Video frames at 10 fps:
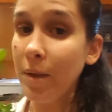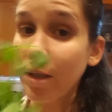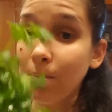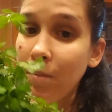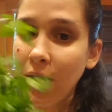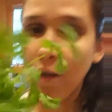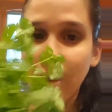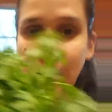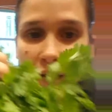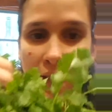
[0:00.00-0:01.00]
because it
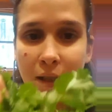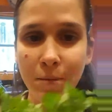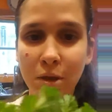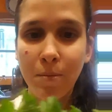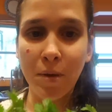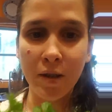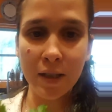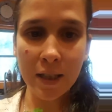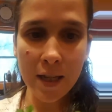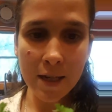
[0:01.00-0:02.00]
looks very similar to
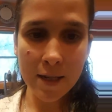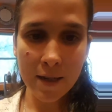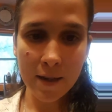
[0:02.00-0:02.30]
parsley.